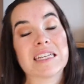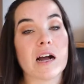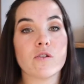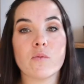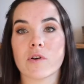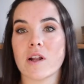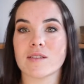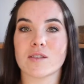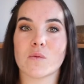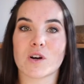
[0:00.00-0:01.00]
how you
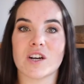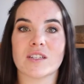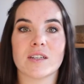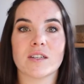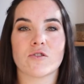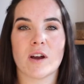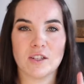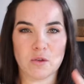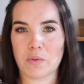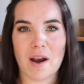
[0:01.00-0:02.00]
pronounce the word. Try
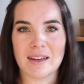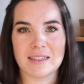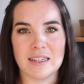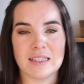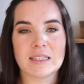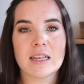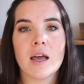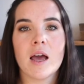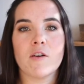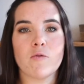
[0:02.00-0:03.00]
to practice.
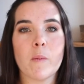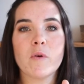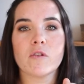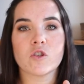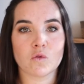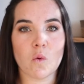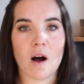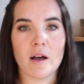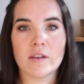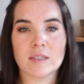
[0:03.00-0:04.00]
And remember the
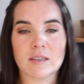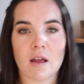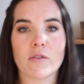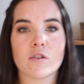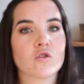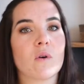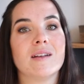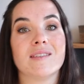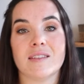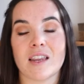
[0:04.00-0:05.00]
schwa, the sound, the schwa
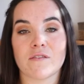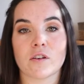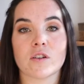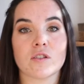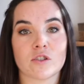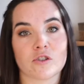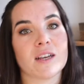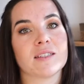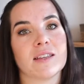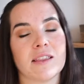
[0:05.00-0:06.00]
is never
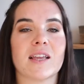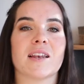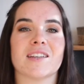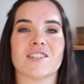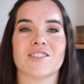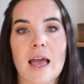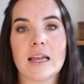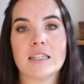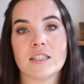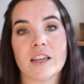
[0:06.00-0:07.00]
stressed in English.
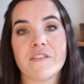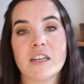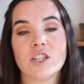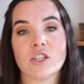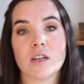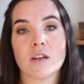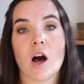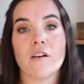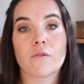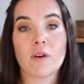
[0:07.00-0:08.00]
And the definition
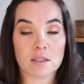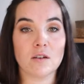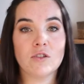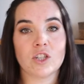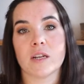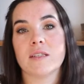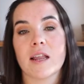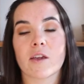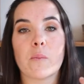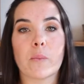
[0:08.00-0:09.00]
of a resolution is
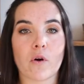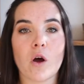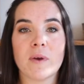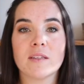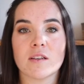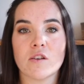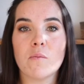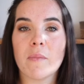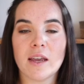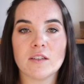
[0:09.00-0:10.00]
like a promise that you
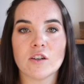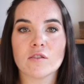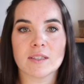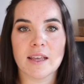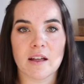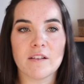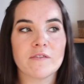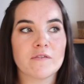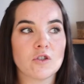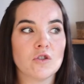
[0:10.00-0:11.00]
make to
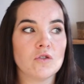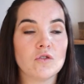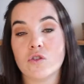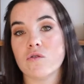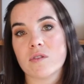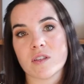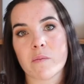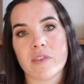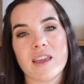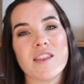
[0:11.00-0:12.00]
yourself to do
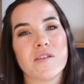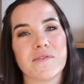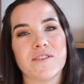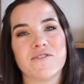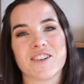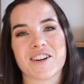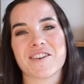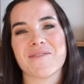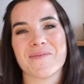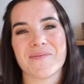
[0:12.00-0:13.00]
something in the
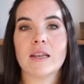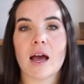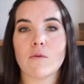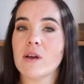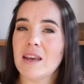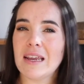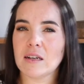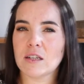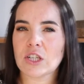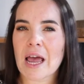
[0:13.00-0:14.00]
future. Now, in
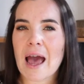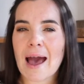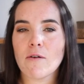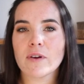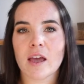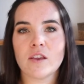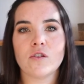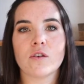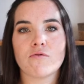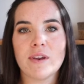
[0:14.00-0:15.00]
English, how can
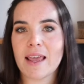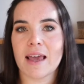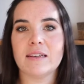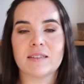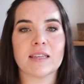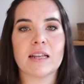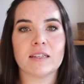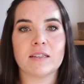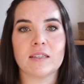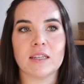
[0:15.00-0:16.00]
you create
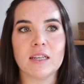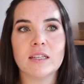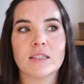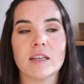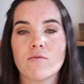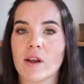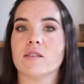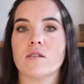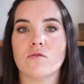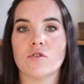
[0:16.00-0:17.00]
sentences and
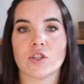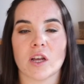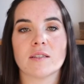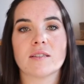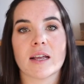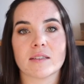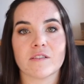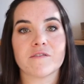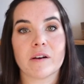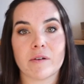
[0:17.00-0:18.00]
resolutions? That's a
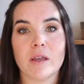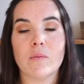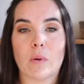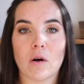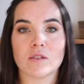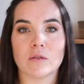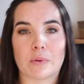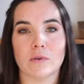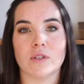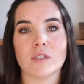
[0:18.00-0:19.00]
very important
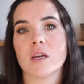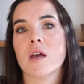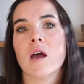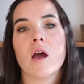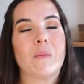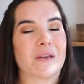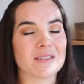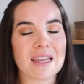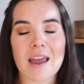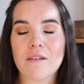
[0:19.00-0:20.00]
point,
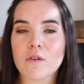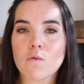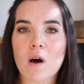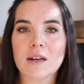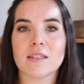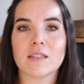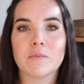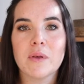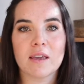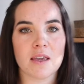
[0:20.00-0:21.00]
because everyone is
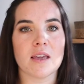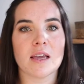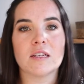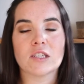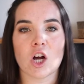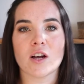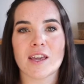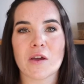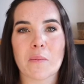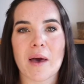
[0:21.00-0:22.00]
speaking and
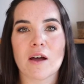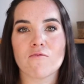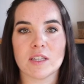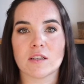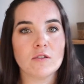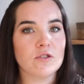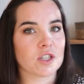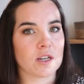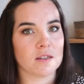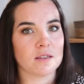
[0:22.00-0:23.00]
talking about
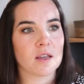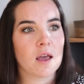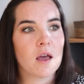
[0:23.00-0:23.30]
resolutions,